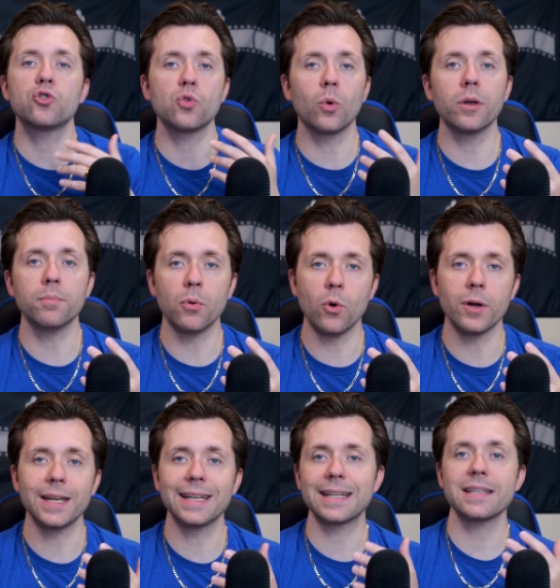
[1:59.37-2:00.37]
Joy
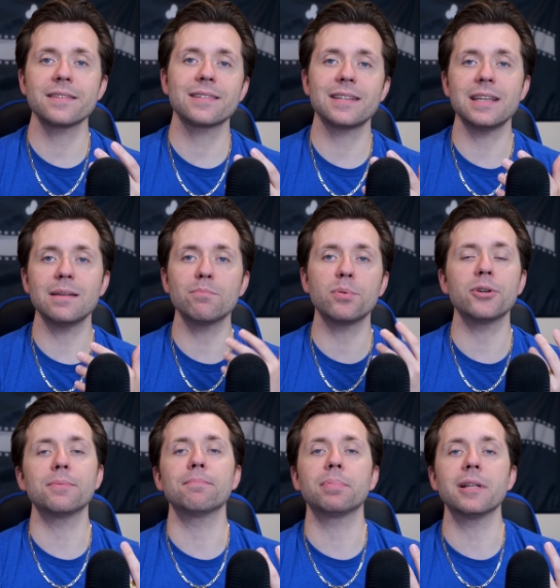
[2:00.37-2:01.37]
Boy and his team
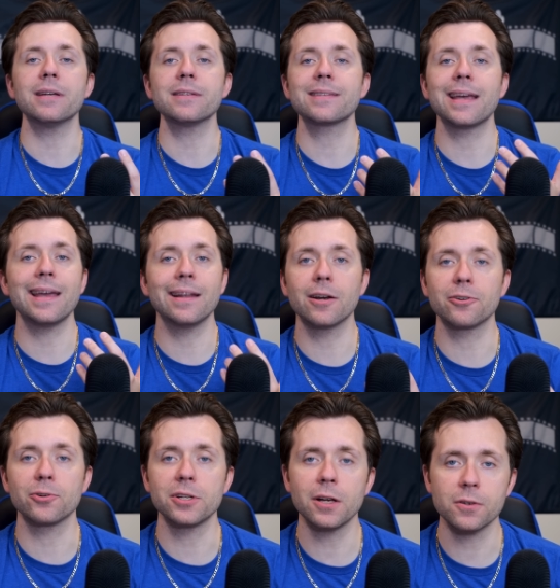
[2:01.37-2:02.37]
put in place
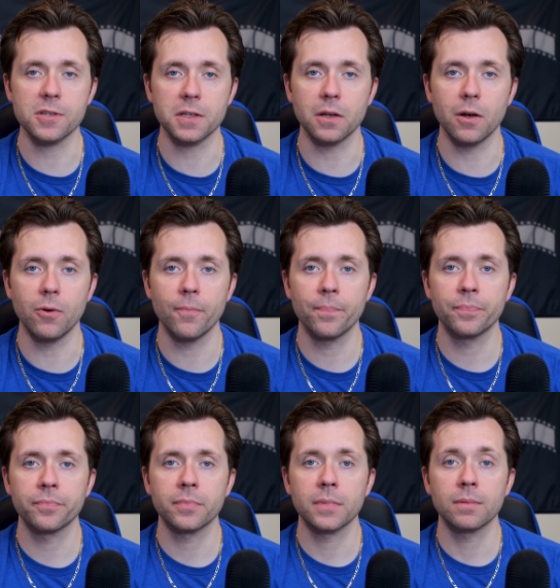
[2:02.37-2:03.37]
800 years ago.
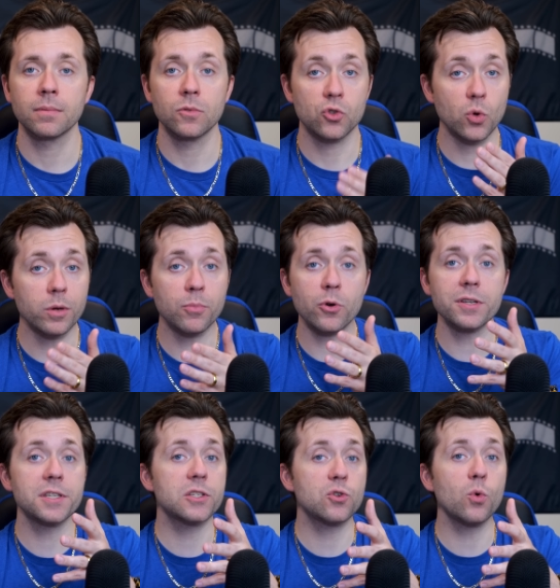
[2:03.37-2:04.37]
Joy Boy
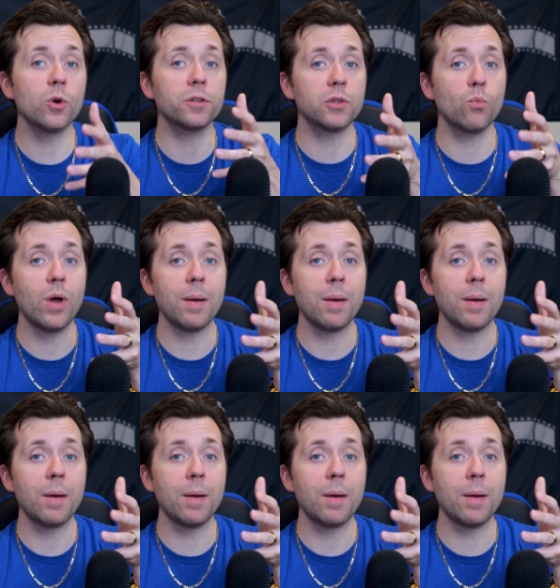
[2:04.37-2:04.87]
stored the